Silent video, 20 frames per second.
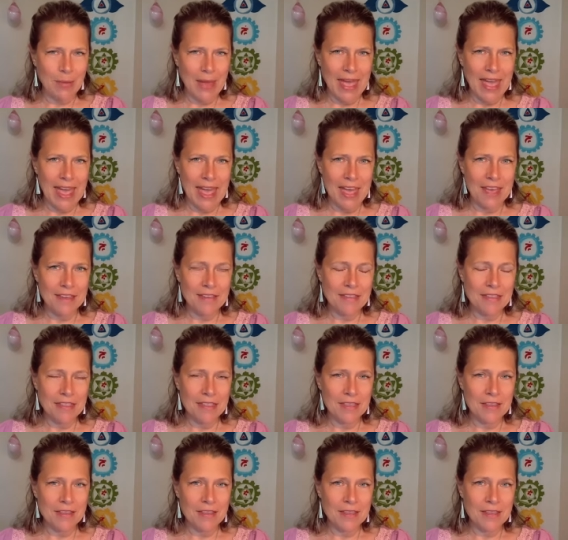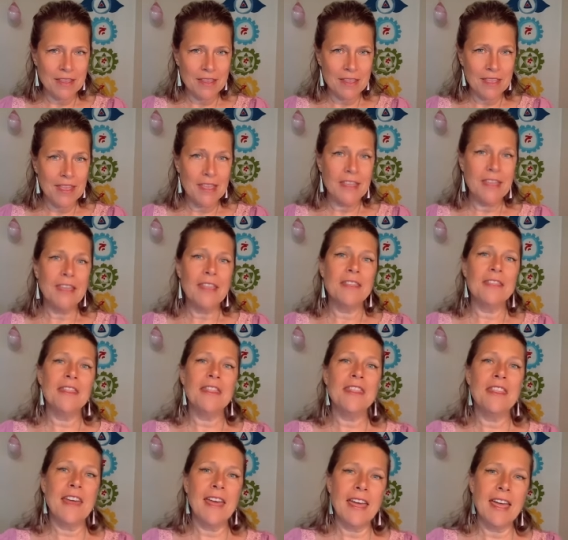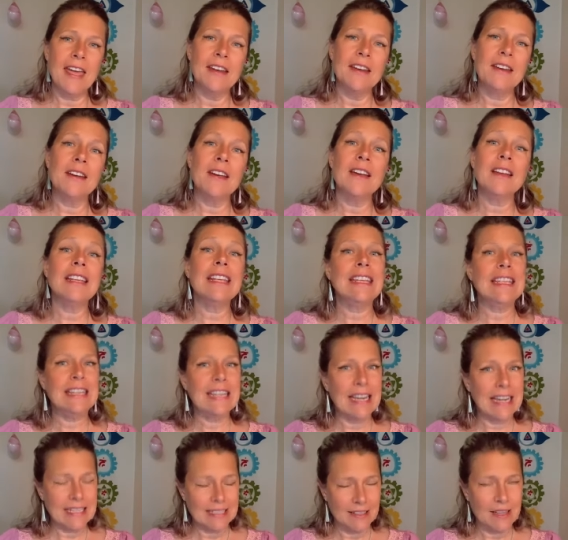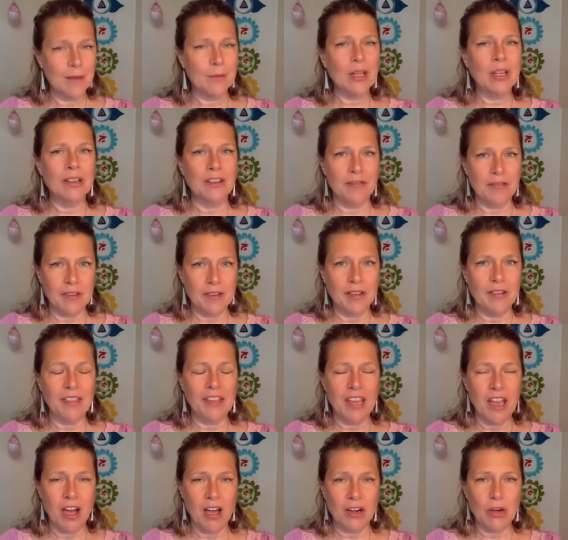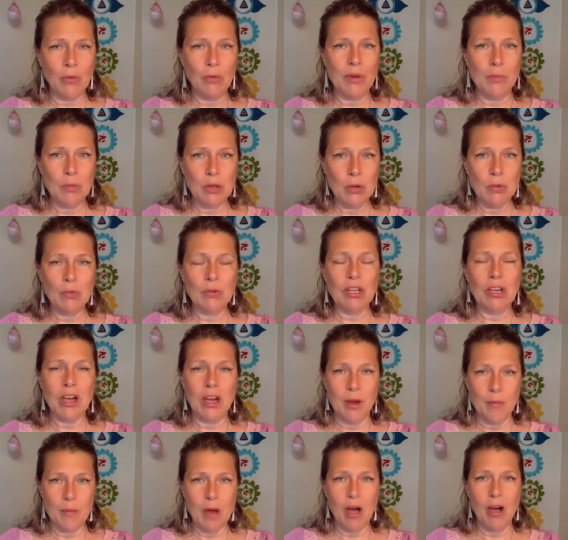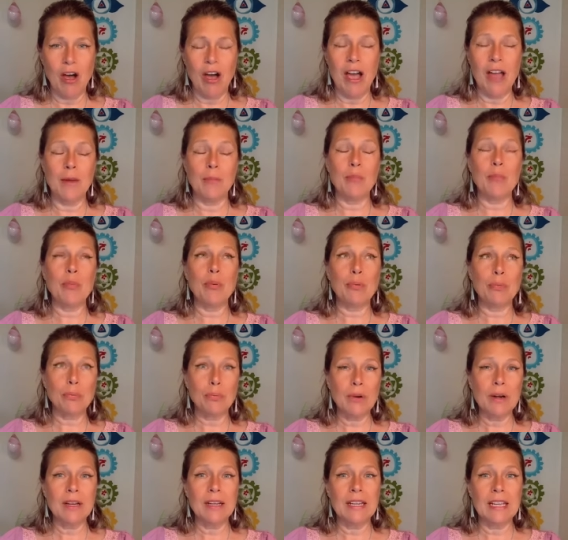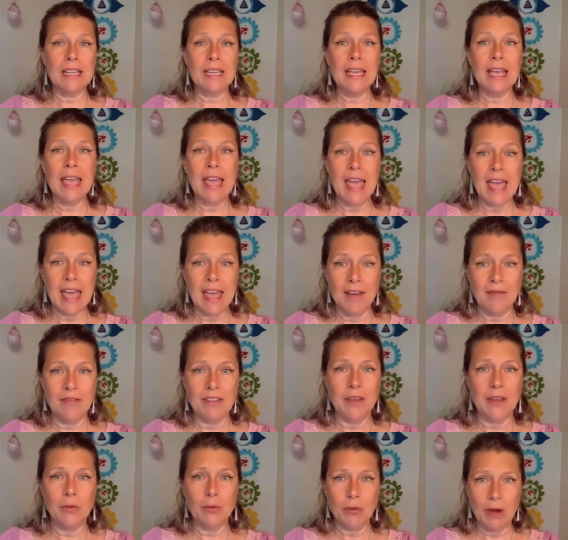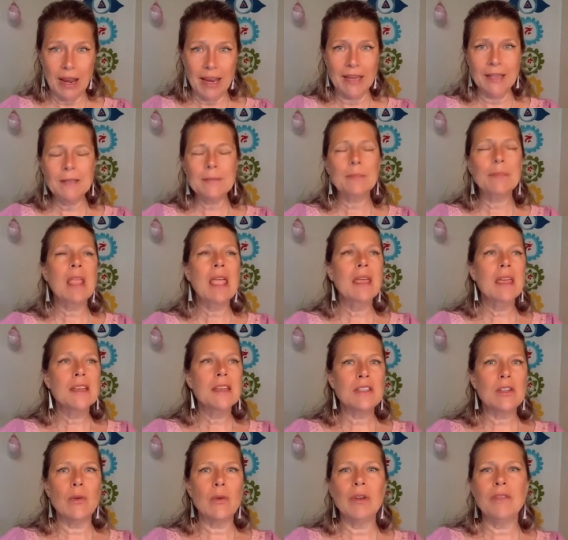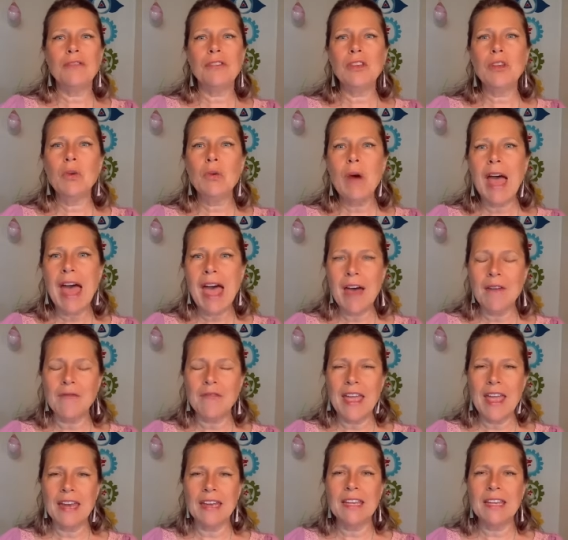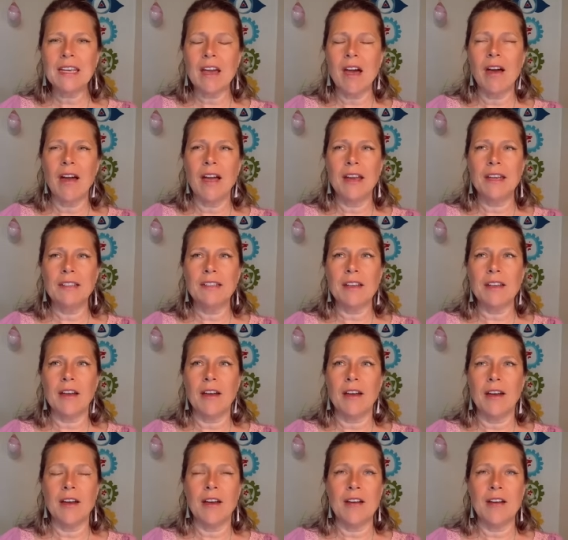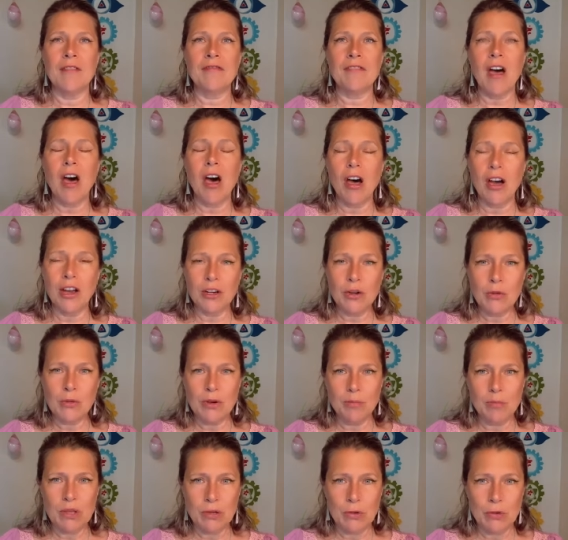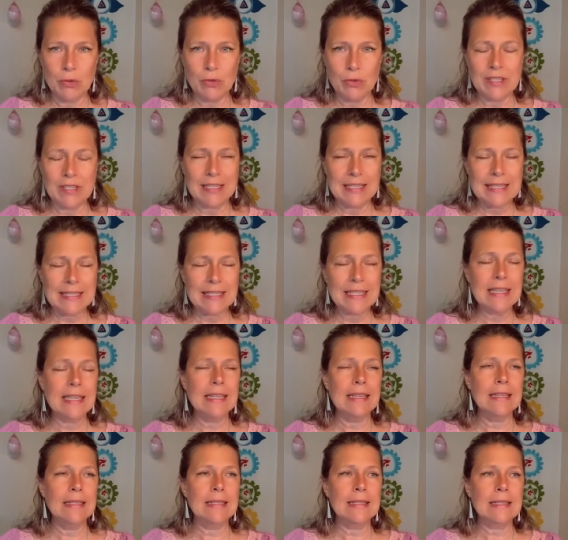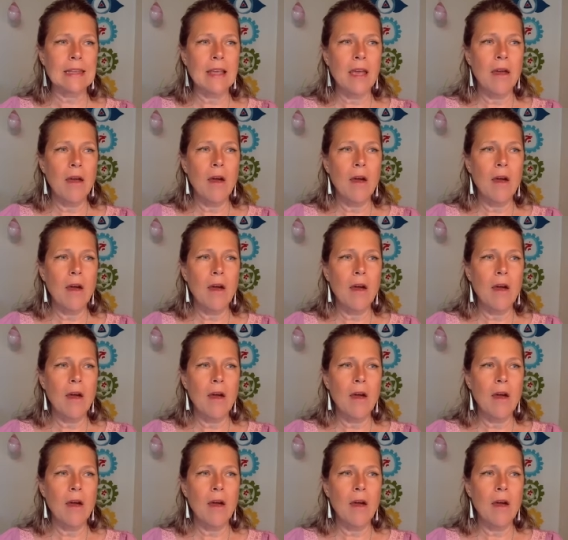path, then yeah, I'm gonna feel the autoimmune come on pretty heavy, right? So if you have any kind of autoimmune disease